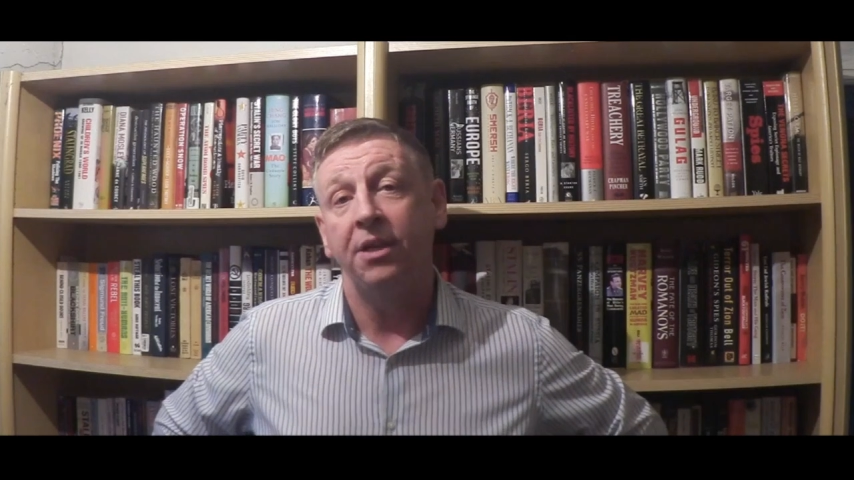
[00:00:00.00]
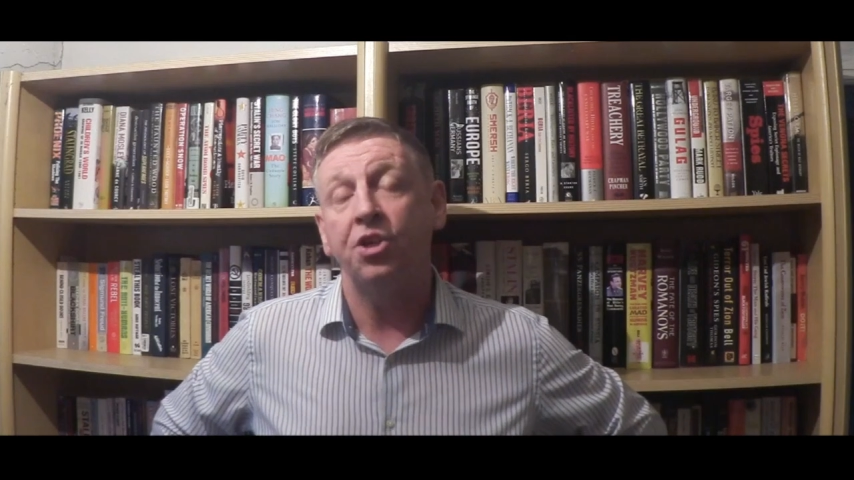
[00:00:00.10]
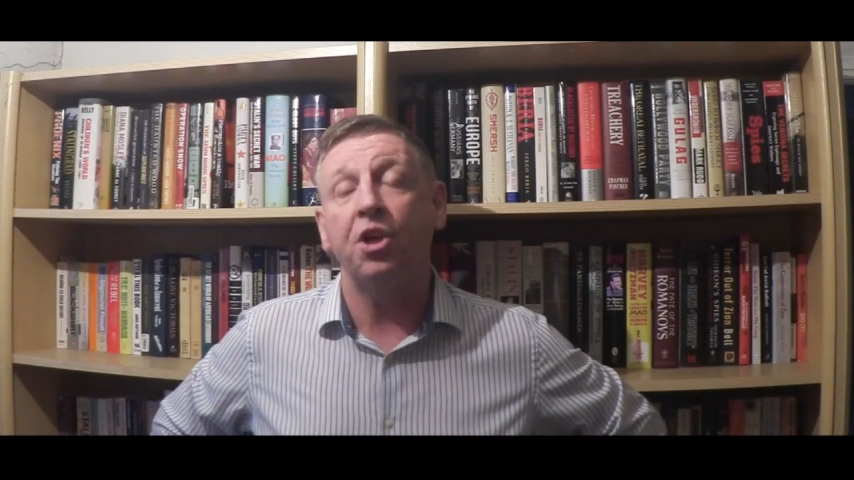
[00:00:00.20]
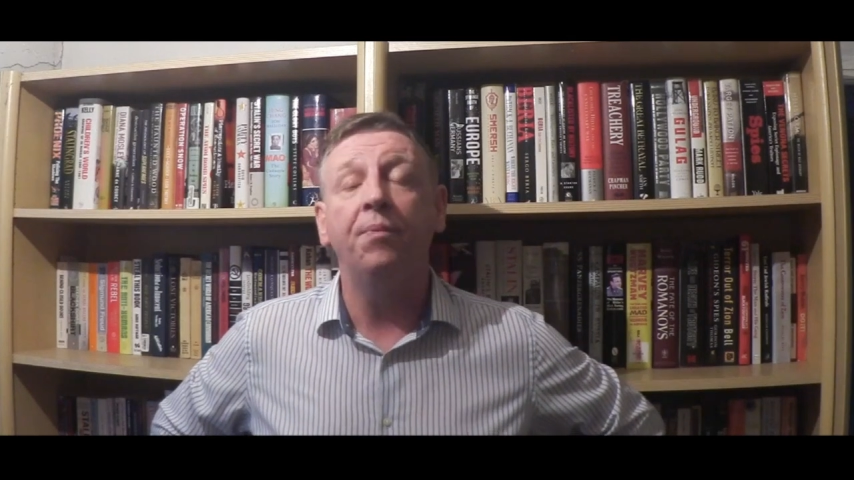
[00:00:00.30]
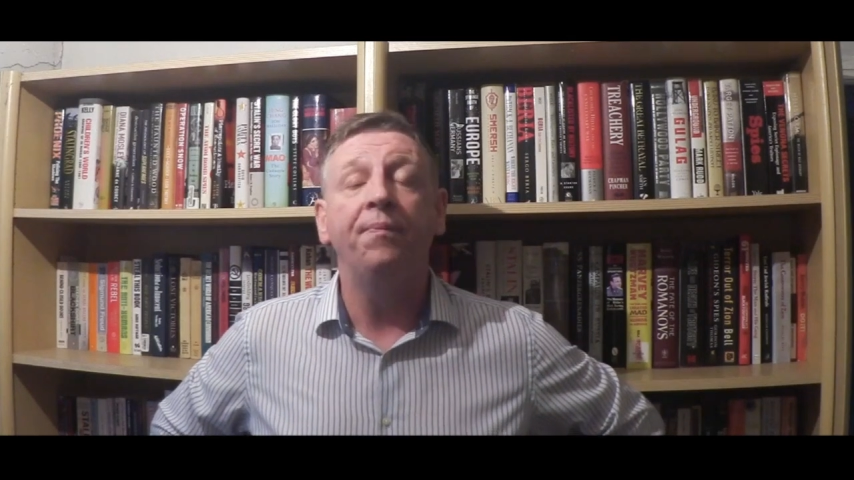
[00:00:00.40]

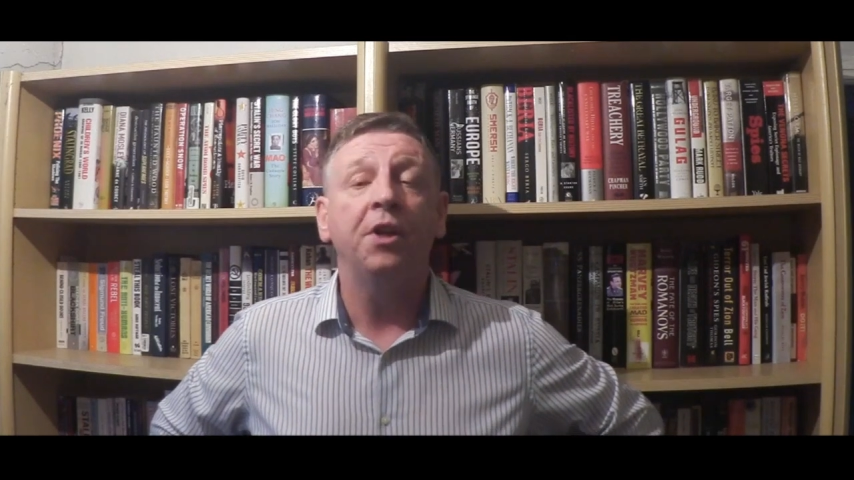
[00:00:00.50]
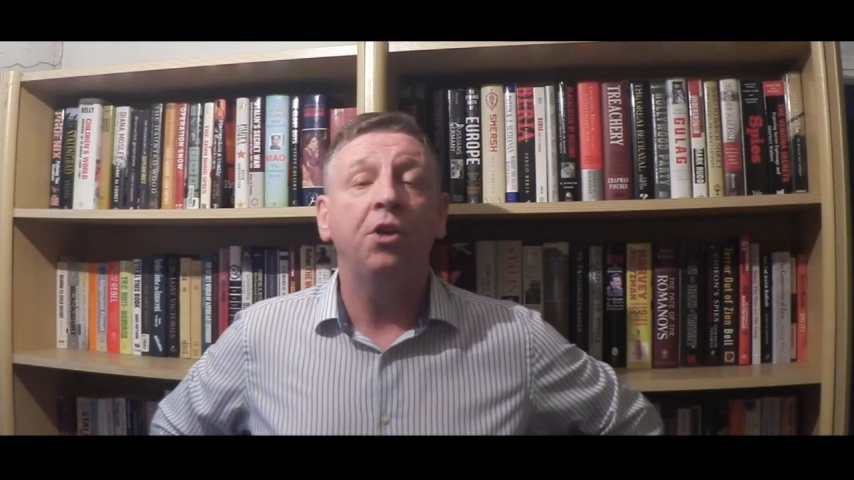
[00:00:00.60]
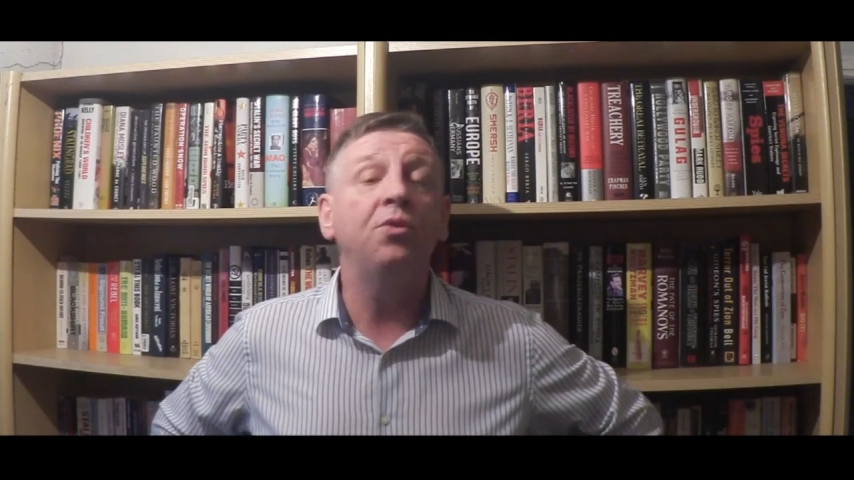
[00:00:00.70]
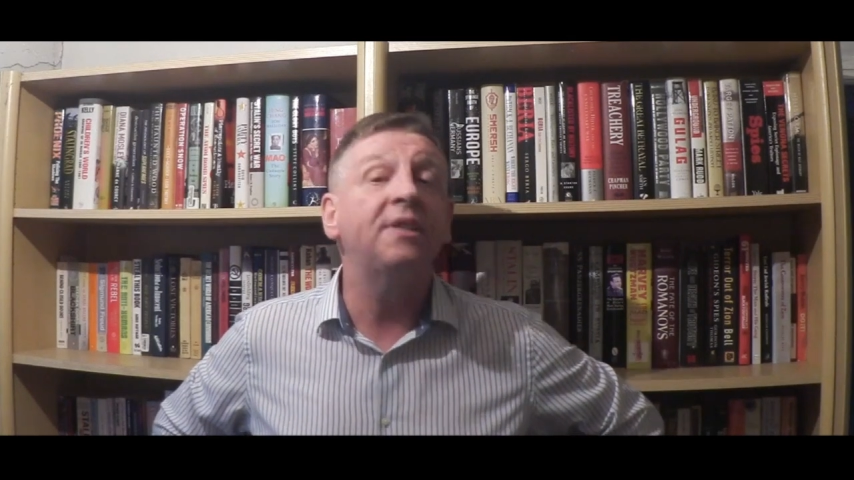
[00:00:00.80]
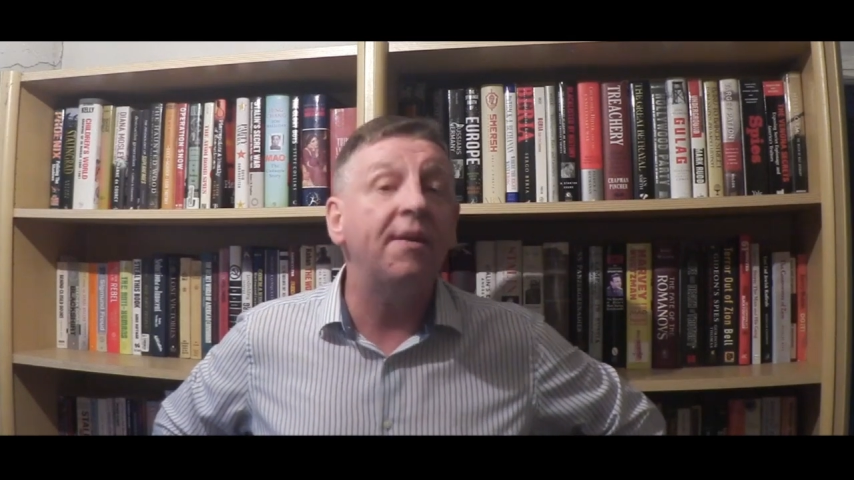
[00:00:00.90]
So
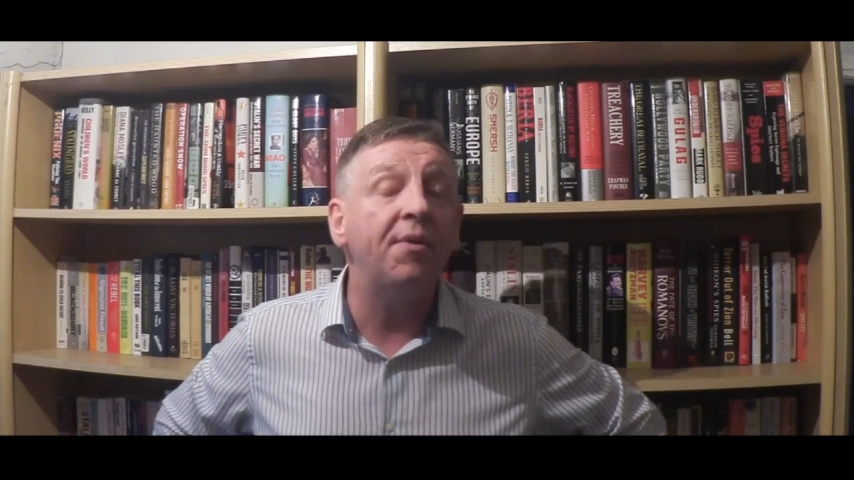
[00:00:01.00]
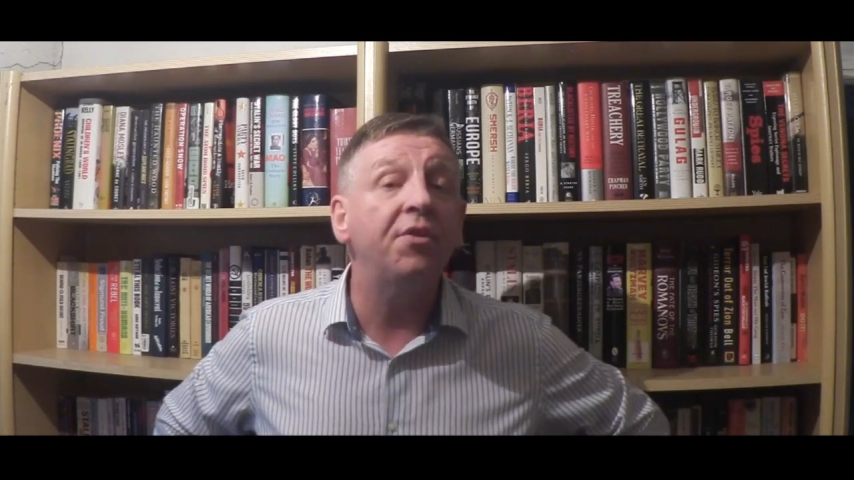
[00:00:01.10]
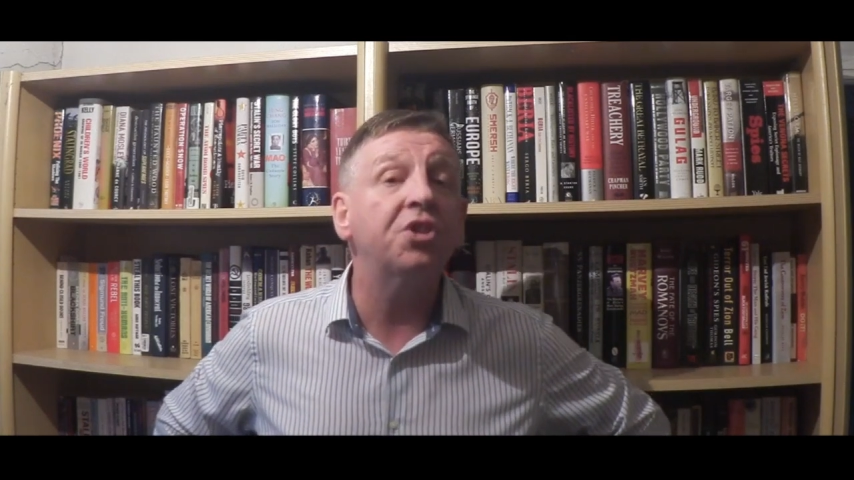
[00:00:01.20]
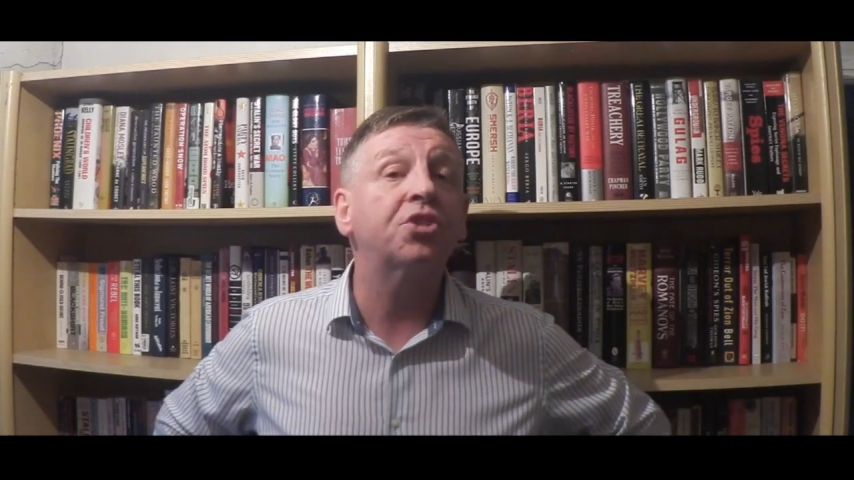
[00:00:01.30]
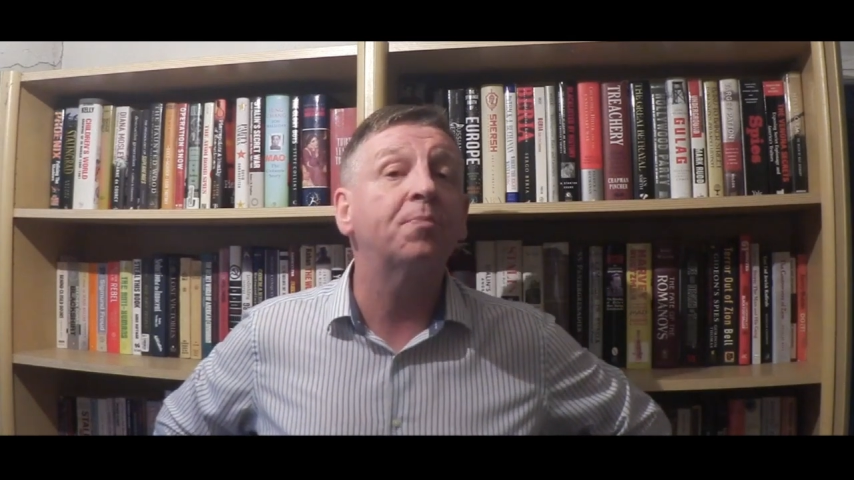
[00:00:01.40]
who's ever
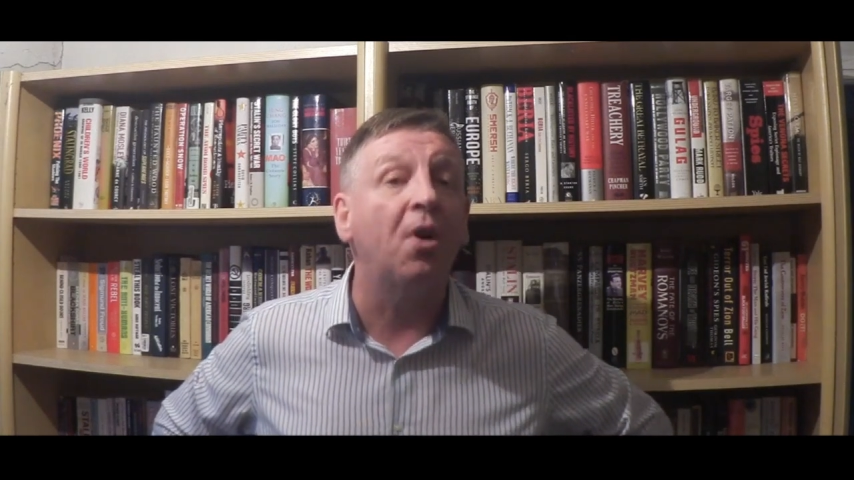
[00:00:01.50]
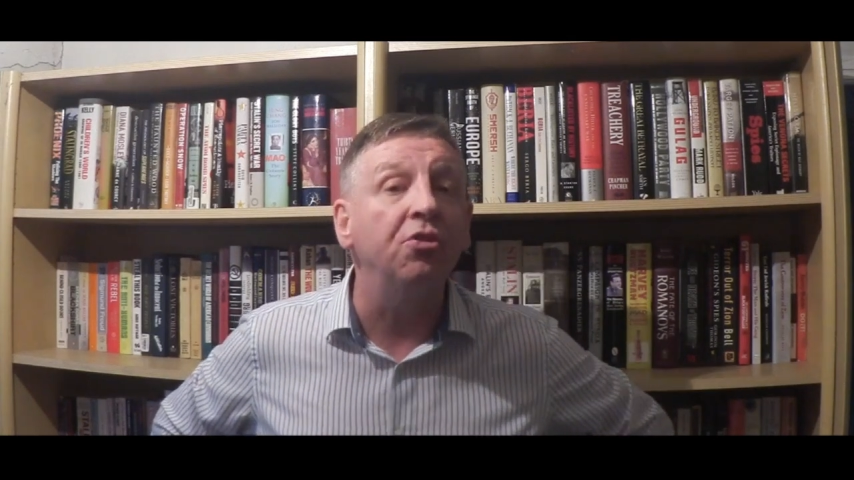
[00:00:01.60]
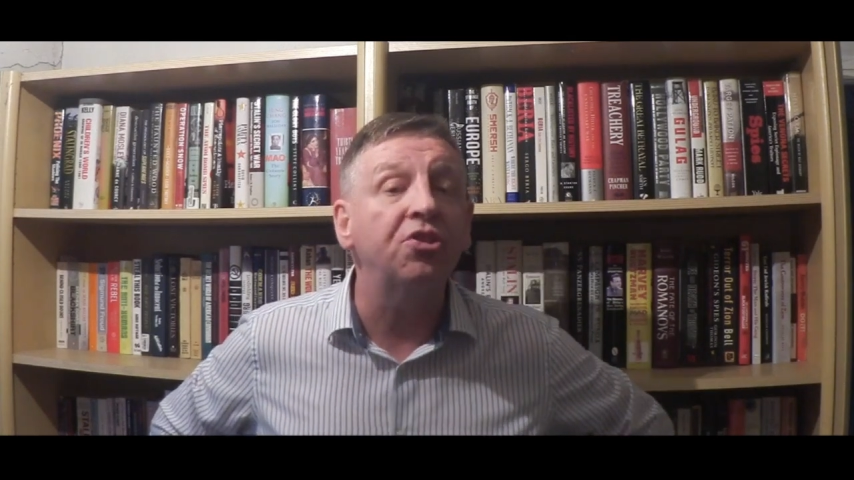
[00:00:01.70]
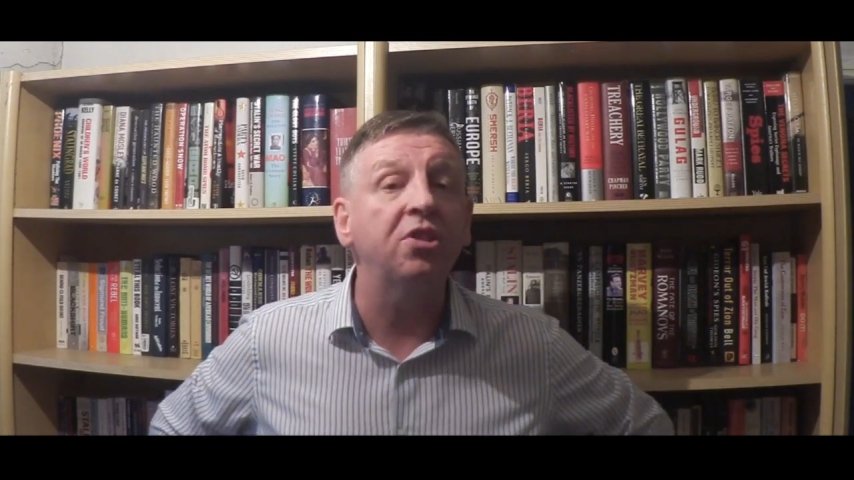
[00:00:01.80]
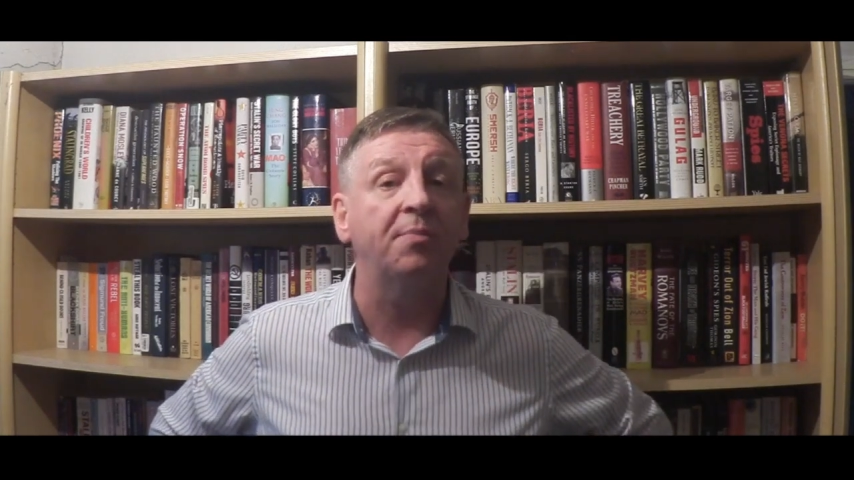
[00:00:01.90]

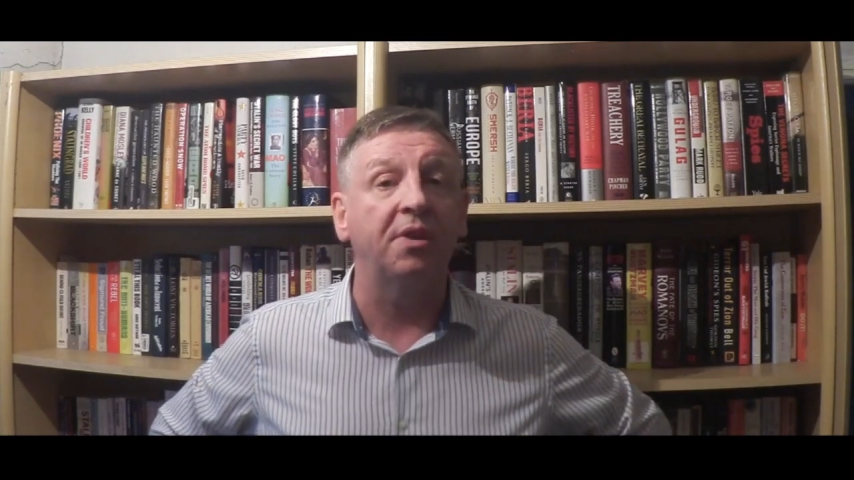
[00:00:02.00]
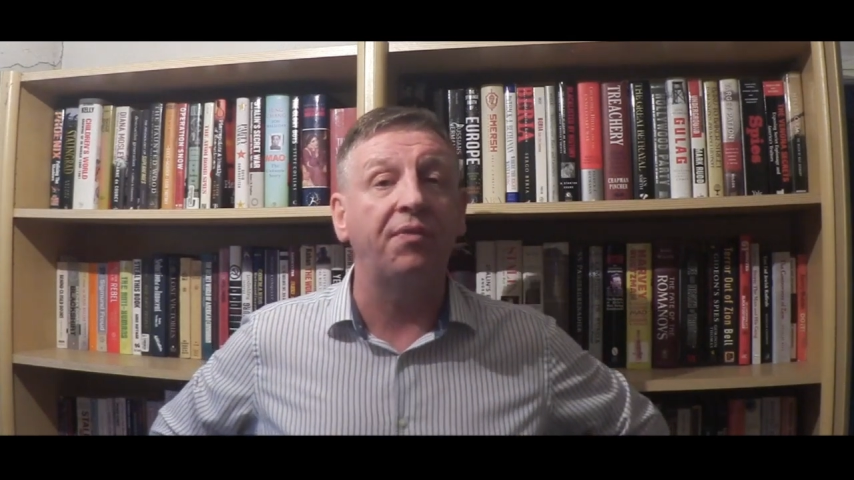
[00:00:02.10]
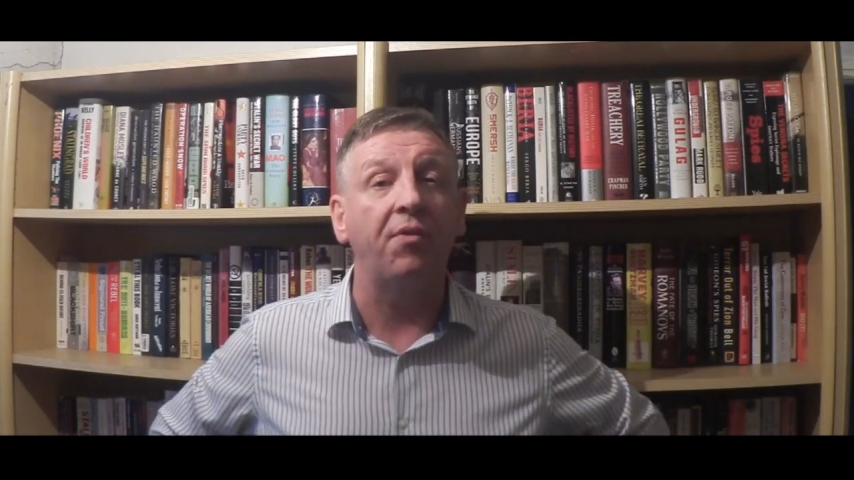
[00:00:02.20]
responsible